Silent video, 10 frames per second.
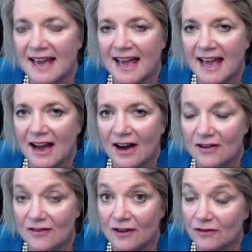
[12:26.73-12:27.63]
or,
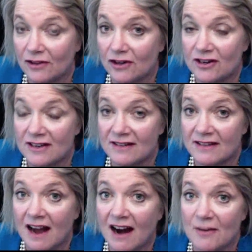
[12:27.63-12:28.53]
or learned the
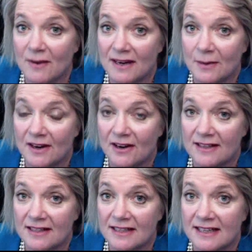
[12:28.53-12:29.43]
hard way, quite
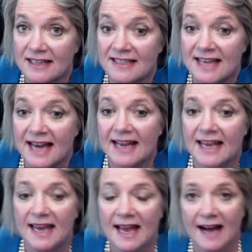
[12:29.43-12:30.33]
honestly, is that
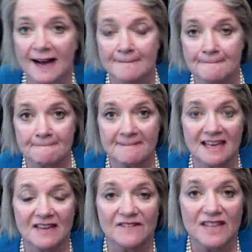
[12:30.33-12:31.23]
um, if
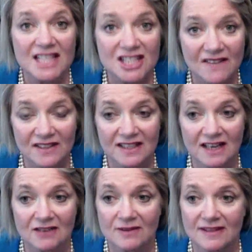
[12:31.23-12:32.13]
it's not filled out,
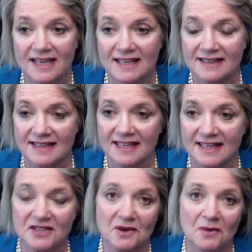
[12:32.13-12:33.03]
they, they send you
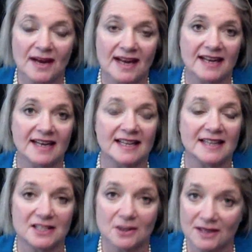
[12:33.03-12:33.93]
away and they
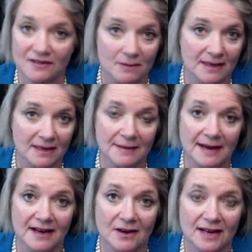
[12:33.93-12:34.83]
don't give you money back,
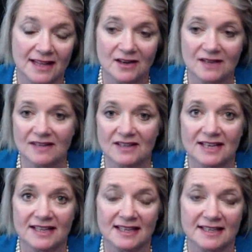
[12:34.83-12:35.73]
okay? They don't even let you take the
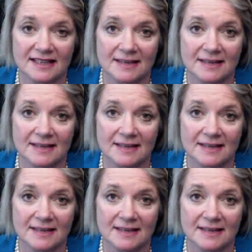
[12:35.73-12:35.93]
exam.